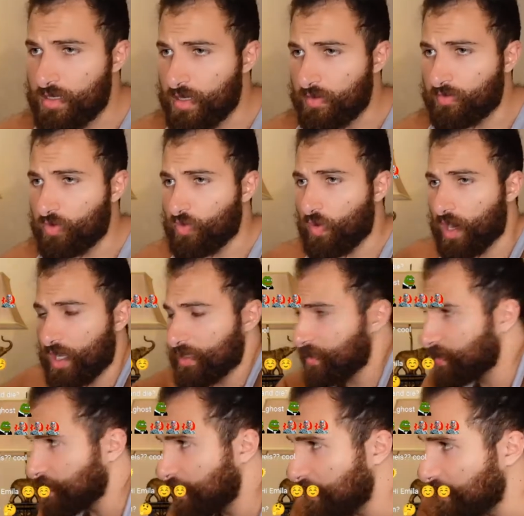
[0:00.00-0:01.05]
If you
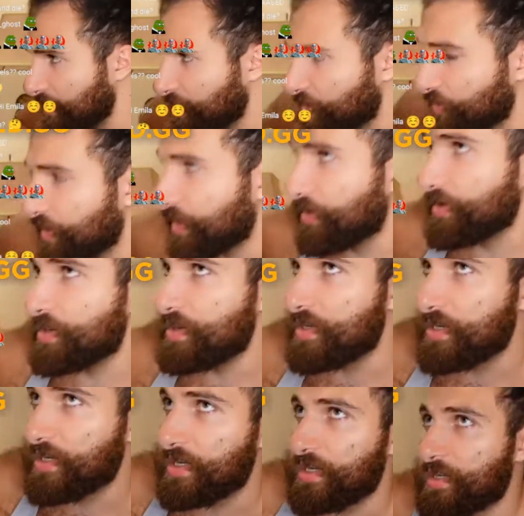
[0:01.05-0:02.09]
want a literary